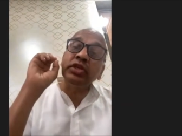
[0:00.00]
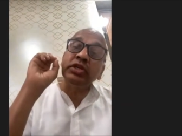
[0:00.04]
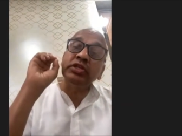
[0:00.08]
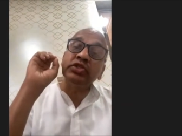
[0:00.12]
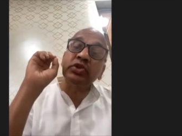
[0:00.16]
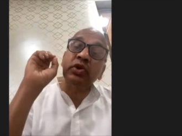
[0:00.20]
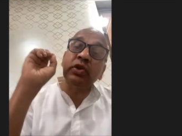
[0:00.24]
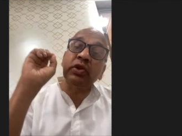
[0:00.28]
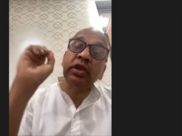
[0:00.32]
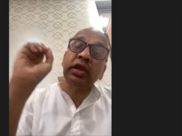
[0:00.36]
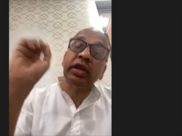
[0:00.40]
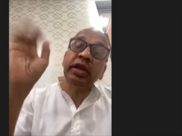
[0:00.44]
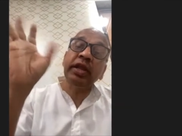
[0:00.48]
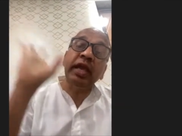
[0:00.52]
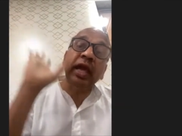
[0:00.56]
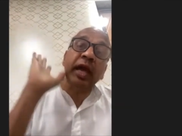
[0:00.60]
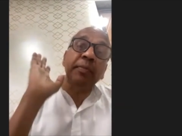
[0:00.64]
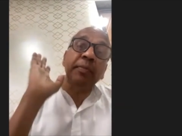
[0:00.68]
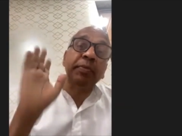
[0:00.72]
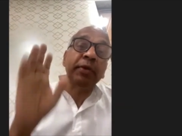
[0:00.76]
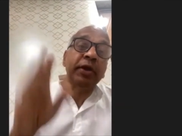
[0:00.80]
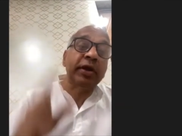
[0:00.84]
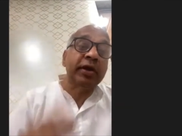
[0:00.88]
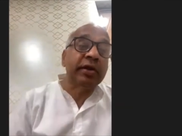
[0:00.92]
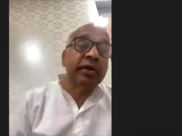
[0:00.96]
has already
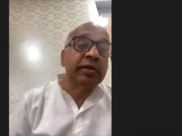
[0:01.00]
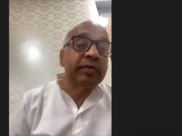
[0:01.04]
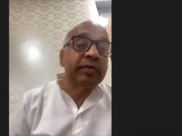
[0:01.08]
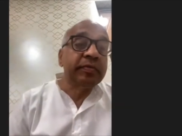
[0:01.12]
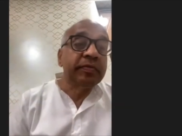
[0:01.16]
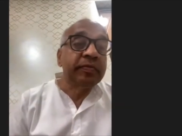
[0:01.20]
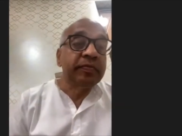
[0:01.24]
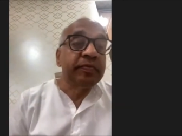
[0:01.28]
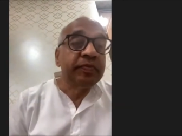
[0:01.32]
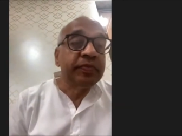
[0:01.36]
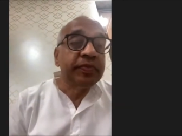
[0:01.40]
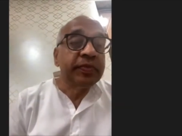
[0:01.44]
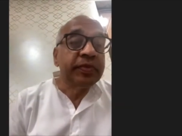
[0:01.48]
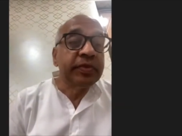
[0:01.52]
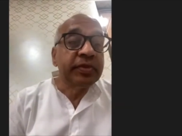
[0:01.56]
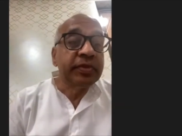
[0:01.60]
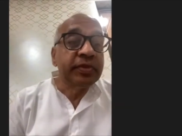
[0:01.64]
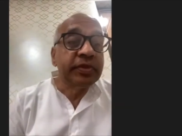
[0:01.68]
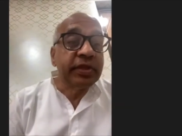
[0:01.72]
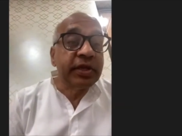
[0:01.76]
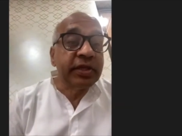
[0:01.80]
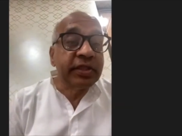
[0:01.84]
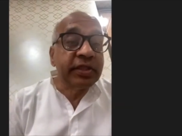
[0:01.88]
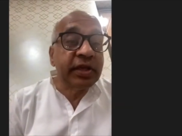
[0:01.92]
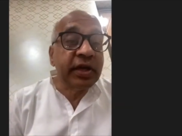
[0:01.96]
happened.
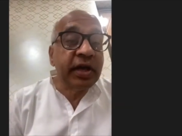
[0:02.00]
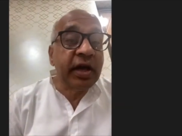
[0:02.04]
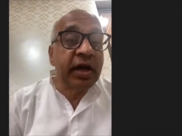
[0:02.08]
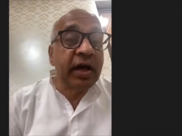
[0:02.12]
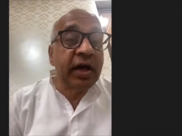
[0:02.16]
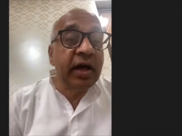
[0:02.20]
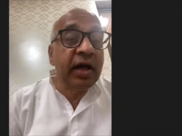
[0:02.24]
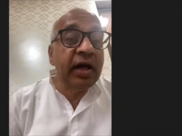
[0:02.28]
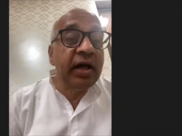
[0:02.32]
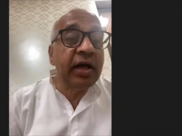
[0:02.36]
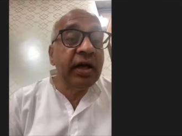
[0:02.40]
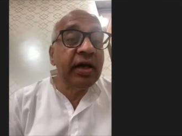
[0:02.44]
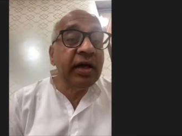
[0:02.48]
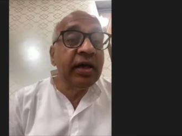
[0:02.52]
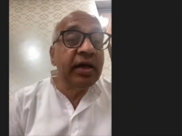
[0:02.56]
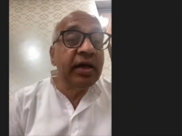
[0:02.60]
Tataha